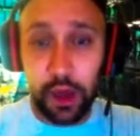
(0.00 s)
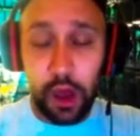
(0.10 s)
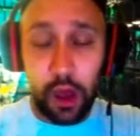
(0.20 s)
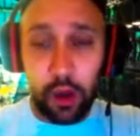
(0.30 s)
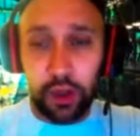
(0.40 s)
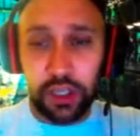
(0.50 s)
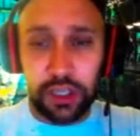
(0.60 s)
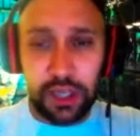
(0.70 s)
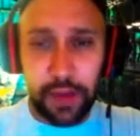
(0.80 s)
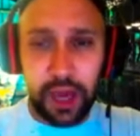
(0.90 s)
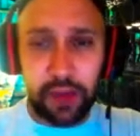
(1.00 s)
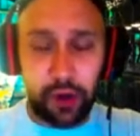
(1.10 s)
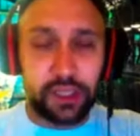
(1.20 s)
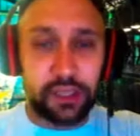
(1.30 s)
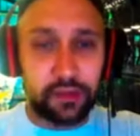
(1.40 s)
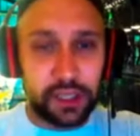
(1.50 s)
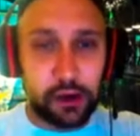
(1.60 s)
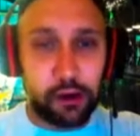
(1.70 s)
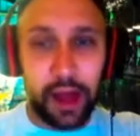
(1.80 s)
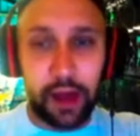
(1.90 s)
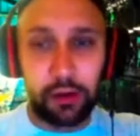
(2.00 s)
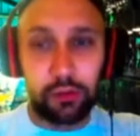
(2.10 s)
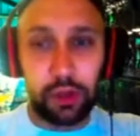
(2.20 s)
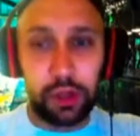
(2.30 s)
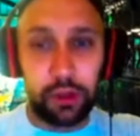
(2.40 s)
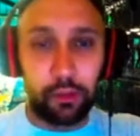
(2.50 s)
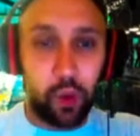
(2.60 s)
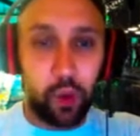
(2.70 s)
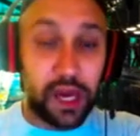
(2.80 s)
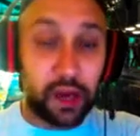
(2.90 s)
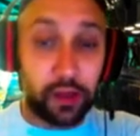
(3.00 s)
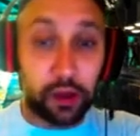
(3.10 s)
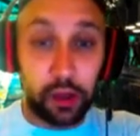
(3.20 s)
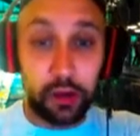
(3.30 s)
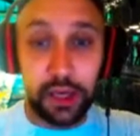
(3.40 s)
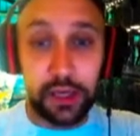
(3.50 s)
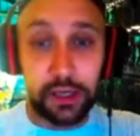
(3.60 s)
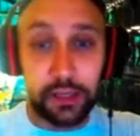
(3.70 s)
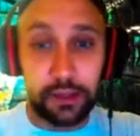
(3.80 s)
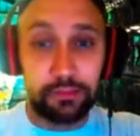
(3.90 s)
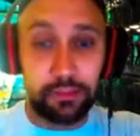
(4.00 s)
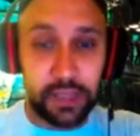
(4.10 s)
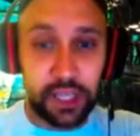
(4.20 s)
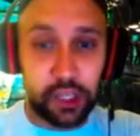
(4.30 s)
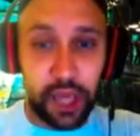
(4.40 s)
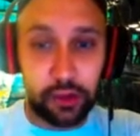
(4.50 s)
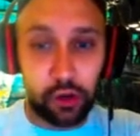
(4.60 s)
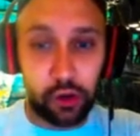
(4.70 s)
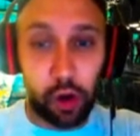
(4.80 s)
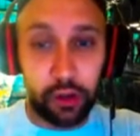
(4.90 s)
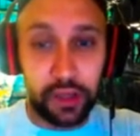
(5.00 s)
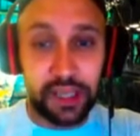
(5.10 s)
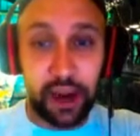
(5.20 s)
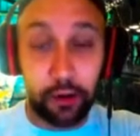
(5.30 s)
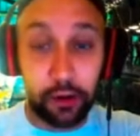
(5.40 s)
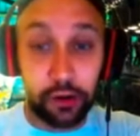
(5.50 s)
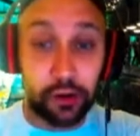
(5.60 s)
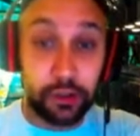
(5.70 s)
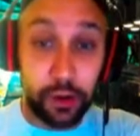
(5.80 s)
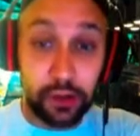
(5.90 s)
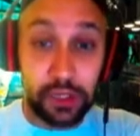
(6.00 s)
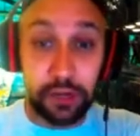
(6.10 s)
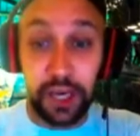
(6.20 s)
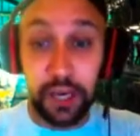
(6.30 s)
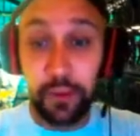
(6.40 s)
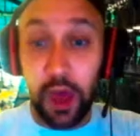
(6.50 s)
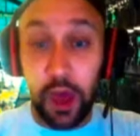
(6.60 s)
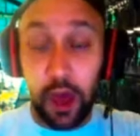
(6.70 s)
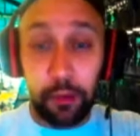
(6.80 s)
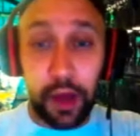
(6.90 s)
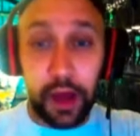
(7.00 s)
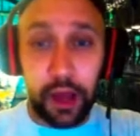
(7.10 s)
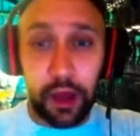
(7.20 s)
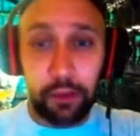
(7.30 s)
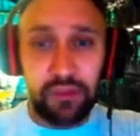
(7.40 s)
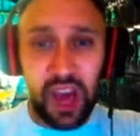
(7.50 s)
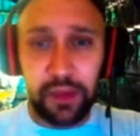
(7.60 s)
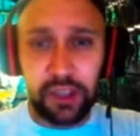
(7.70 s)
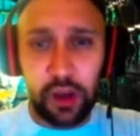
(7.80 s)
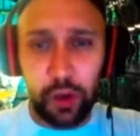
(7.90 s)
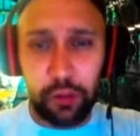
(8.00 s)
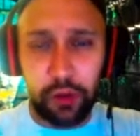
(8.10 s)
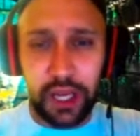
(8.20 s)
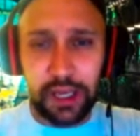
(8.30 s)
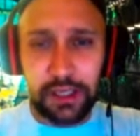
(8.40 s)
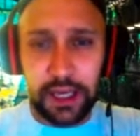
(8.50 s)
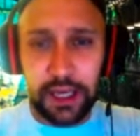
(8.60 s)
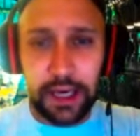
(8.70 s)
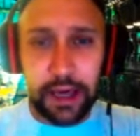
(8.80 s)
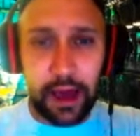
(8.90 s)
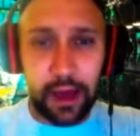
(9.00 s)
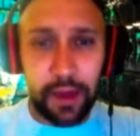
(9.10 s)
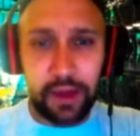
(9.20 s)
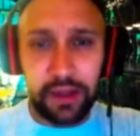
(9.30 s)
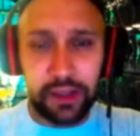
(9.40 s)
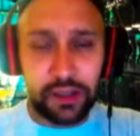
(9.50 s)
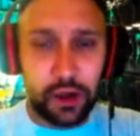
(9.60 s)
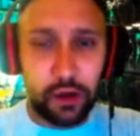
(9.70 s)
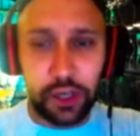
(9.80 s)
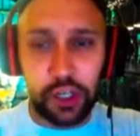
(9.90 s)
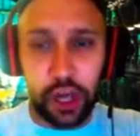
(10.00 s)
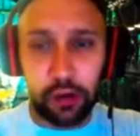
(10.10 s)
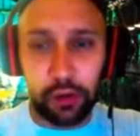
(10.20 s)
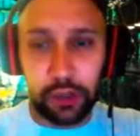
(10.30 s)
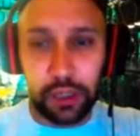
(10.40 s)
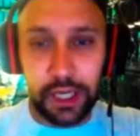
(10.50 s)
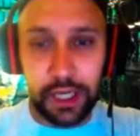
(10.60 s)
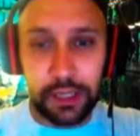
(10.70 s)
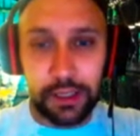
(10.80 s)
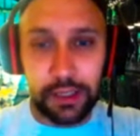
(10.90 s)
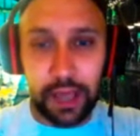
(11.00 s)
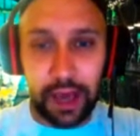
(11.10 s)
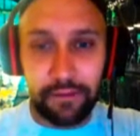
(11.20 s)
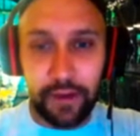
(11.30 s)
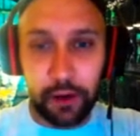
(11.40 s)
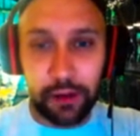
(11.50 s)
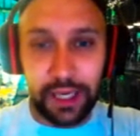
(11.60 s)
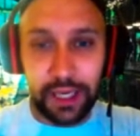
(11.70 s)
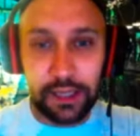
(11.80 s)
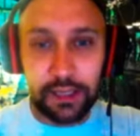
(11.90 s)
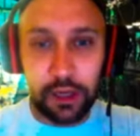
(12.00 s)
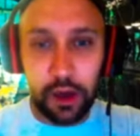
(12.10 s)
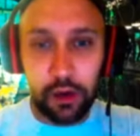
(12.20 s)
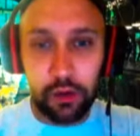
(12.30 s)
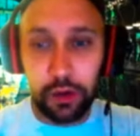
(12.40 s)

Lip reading: which is semi-impressive considering how weak the Cloak is and essentially how strong these characters are supposed to be. But yeah, this node went pretty easy. I think this node in general is a fairly easy node.